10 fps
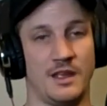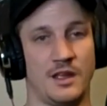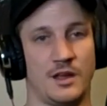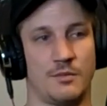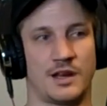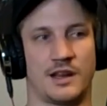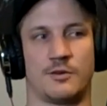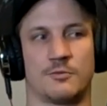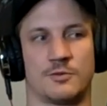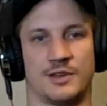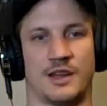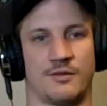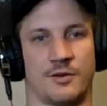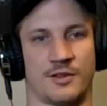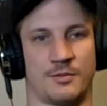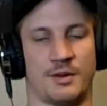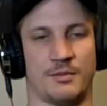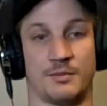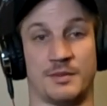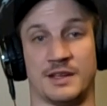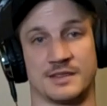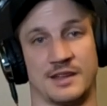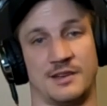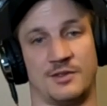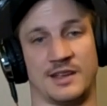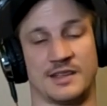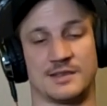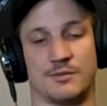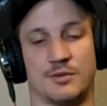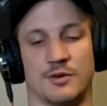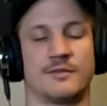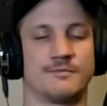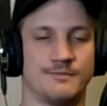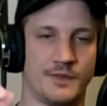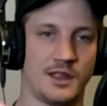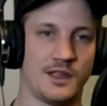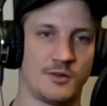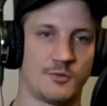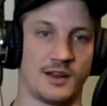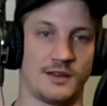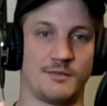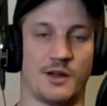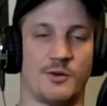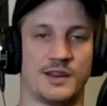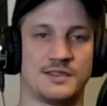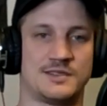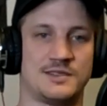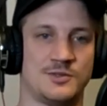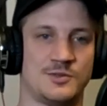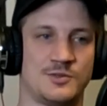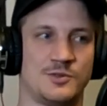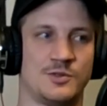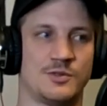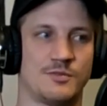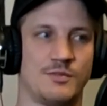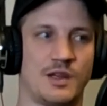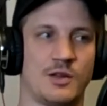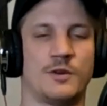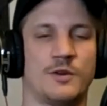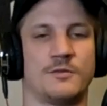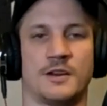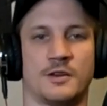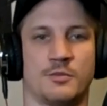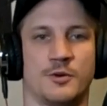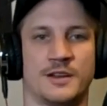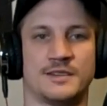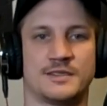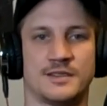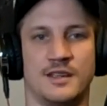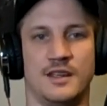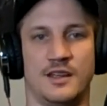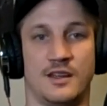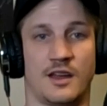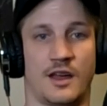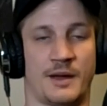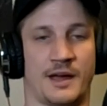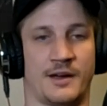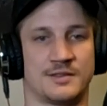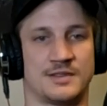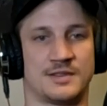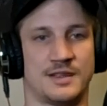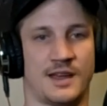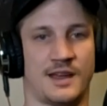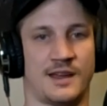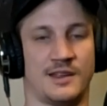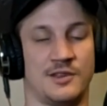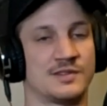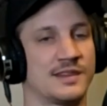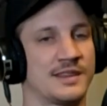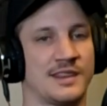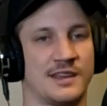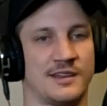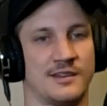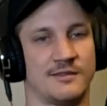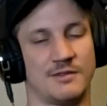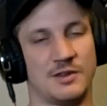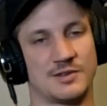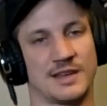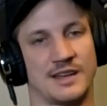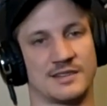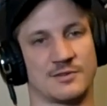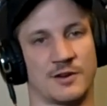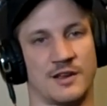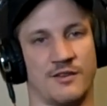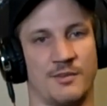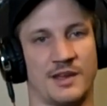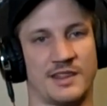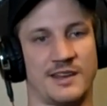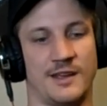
but I don't rule it out for other people because I do think it's important. Right, I wanted to make one final point about using it as a recovery method.